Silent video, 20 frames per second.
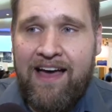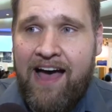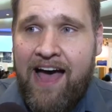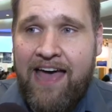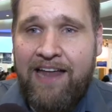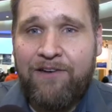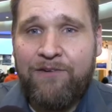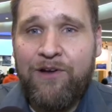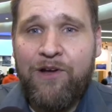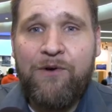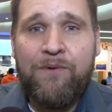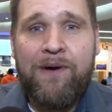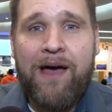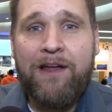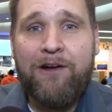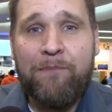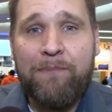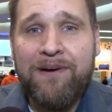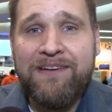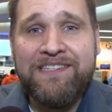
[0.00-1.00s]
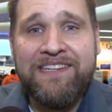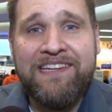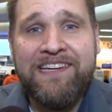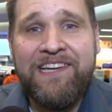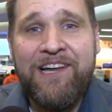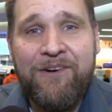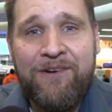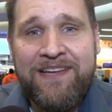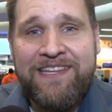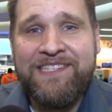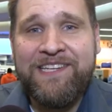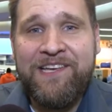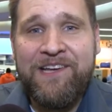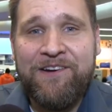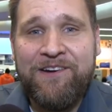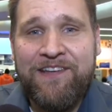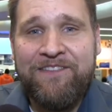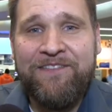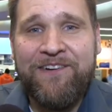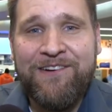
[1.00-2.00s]
I don't know. I don't personally know any
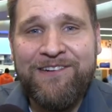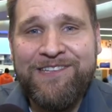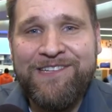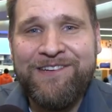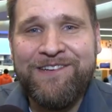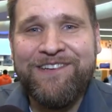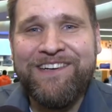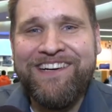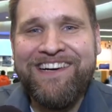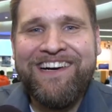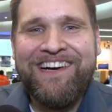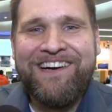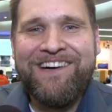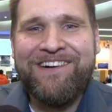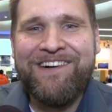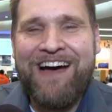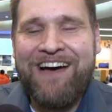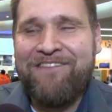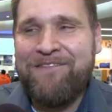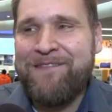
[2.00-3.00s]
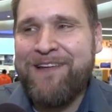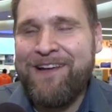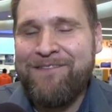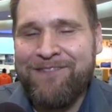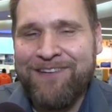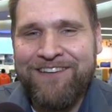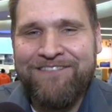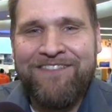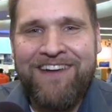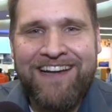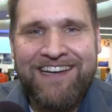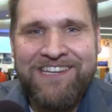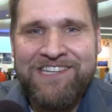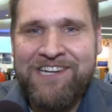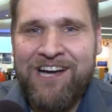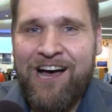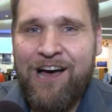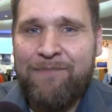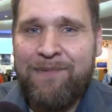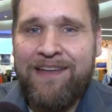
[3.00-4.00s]
security folks who, who haven't been able to find a
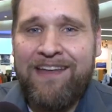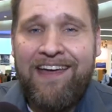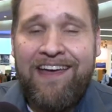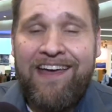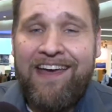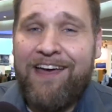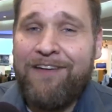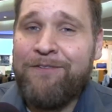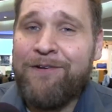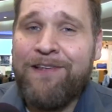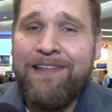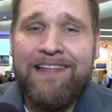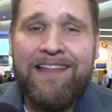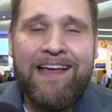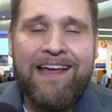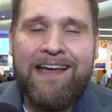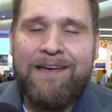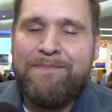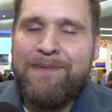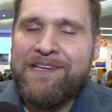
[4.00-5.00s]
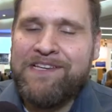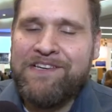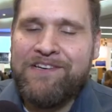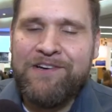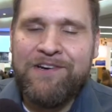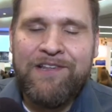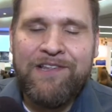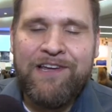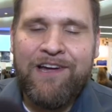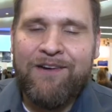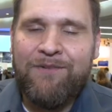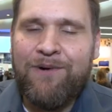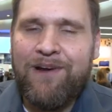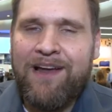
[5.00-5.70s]
job. And, and really, like I mentioned earlier,